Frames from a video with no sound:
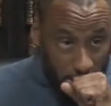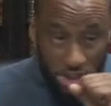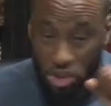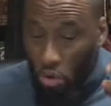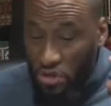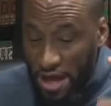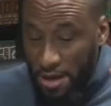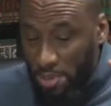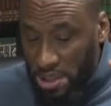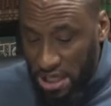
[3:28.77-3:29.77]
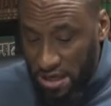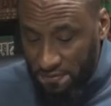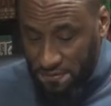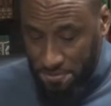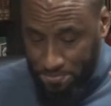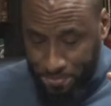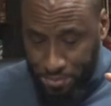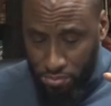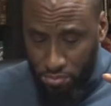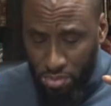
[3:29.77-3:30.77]
So they believed
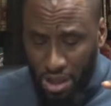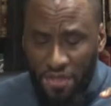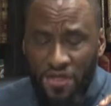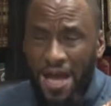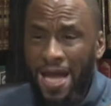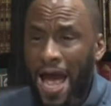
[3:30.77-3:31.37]
they